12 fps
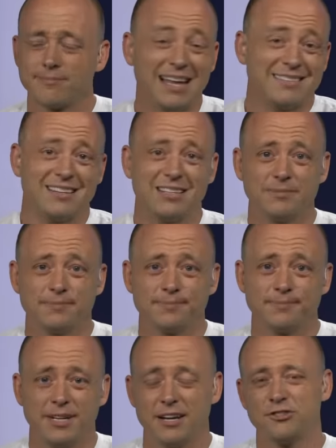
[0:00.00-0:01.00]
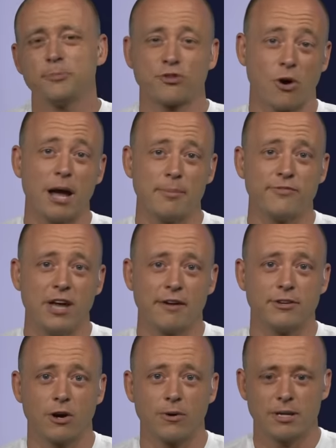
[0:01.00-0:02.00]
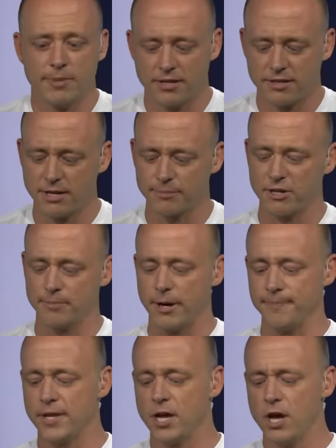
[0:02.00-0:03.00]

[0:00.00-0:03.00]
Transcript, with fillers: That's it. Subscribe if you haven't already, but hit the thumbs up button.